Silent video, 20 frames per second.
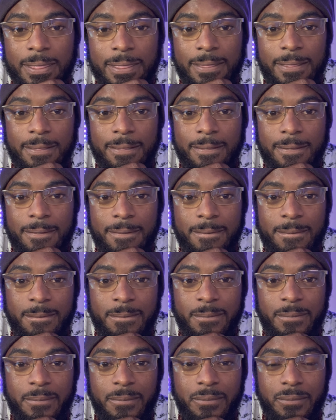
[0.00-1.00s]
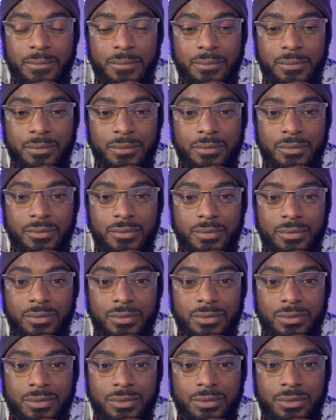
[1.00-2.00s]

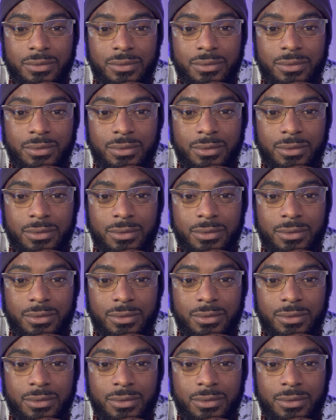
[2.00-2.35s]
[no speech]